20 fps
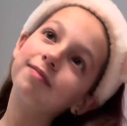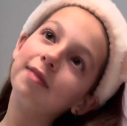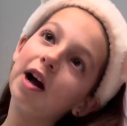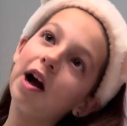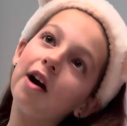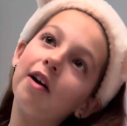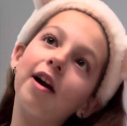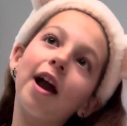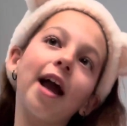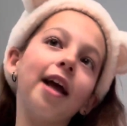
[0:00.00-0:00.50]

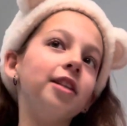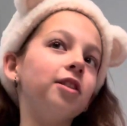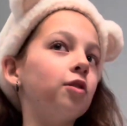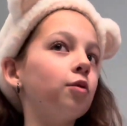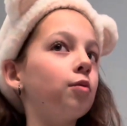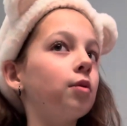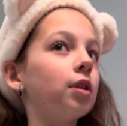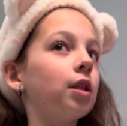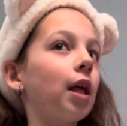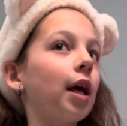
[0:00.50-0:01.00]
Okay, do
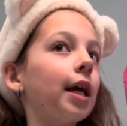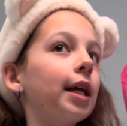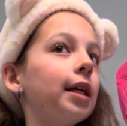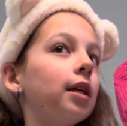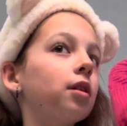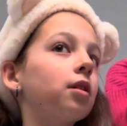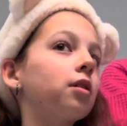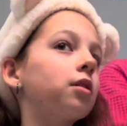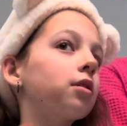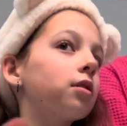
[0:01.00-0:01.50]
we
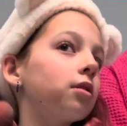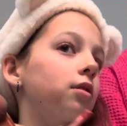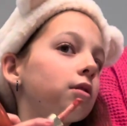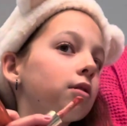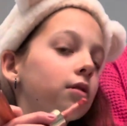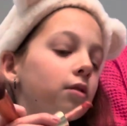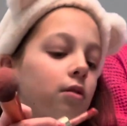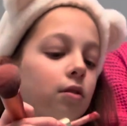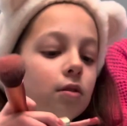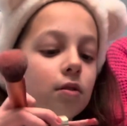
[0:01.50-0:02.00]
like...
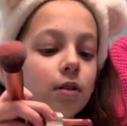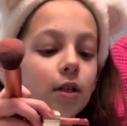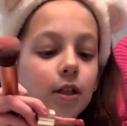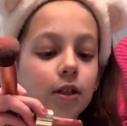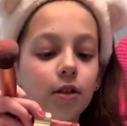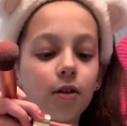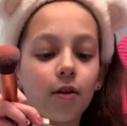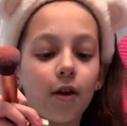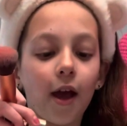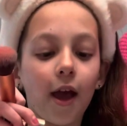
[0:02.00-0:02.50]
It's
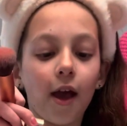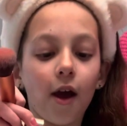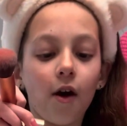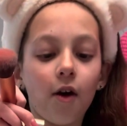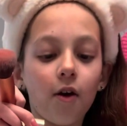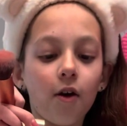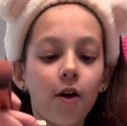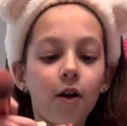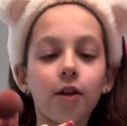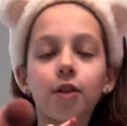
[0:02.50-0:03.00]
okay.
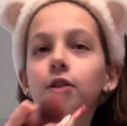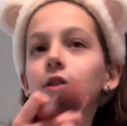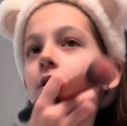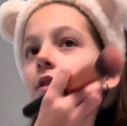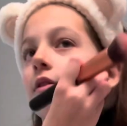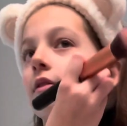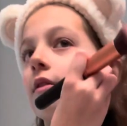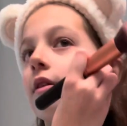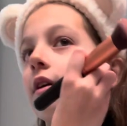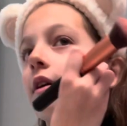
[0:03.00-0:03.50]
I'll
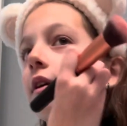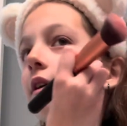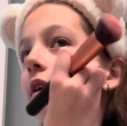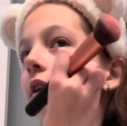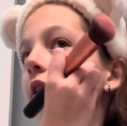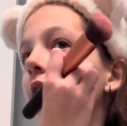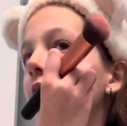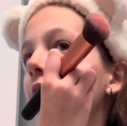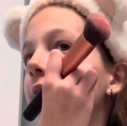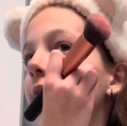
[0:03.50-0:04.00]
also,
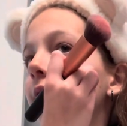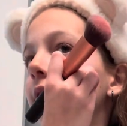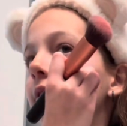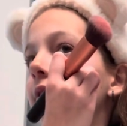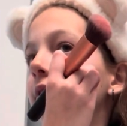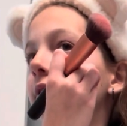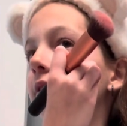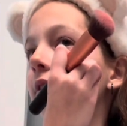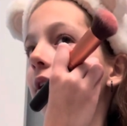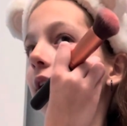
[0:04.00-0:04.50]
over the
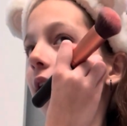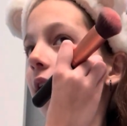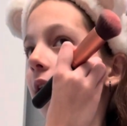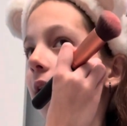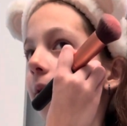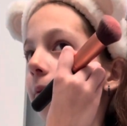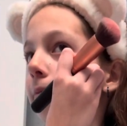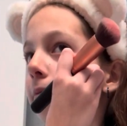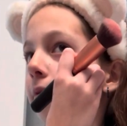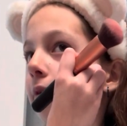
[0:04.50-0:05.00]

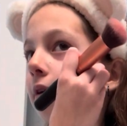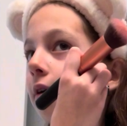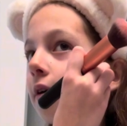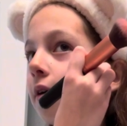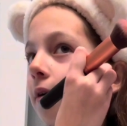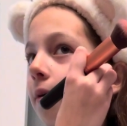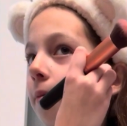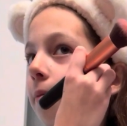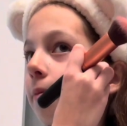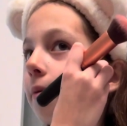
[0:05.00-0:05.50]
top,
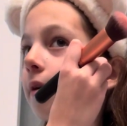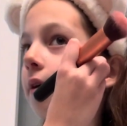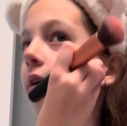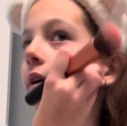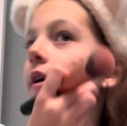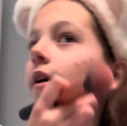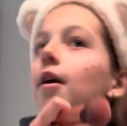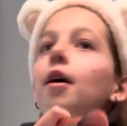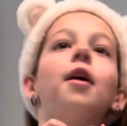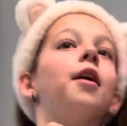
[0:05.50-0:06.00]
I'll
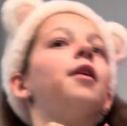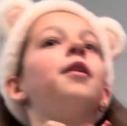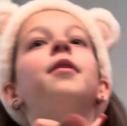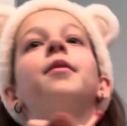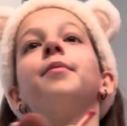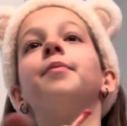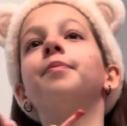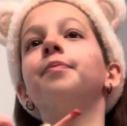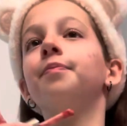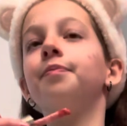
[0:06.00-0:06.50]
put...
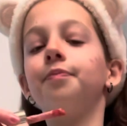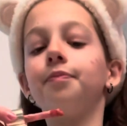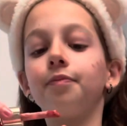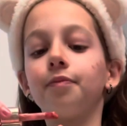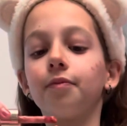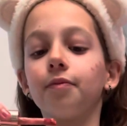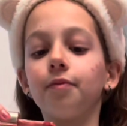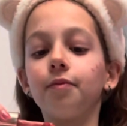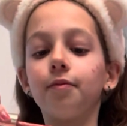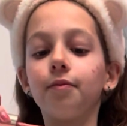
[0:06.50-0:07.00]
Um,
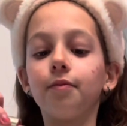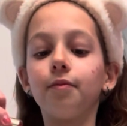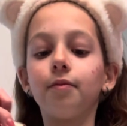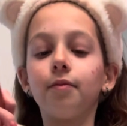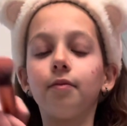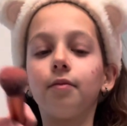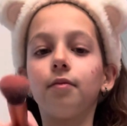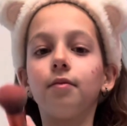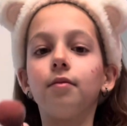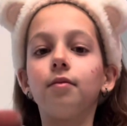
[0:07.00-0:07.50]

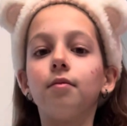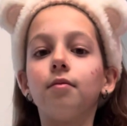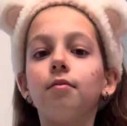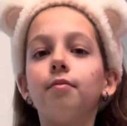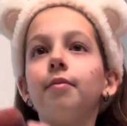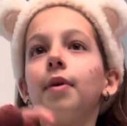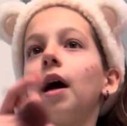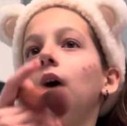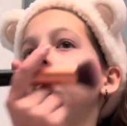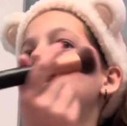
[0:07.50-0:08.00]

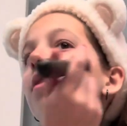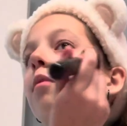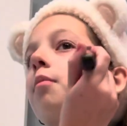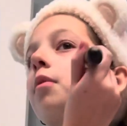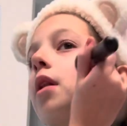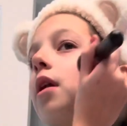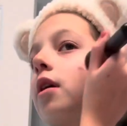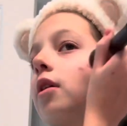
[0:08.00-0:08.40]
palette brush.